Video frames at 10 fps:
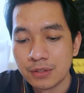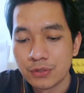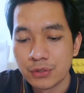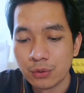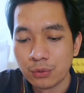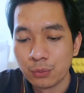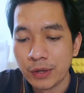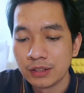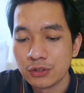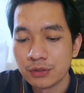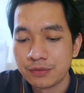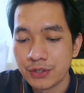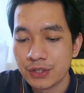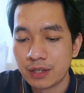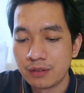So when did you
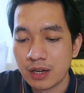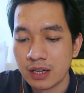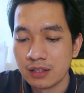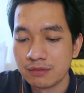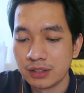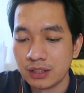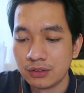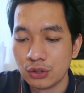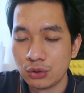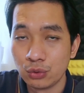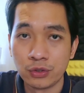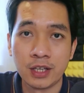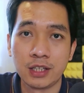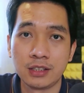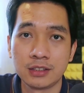first arrive in the
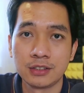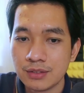UK?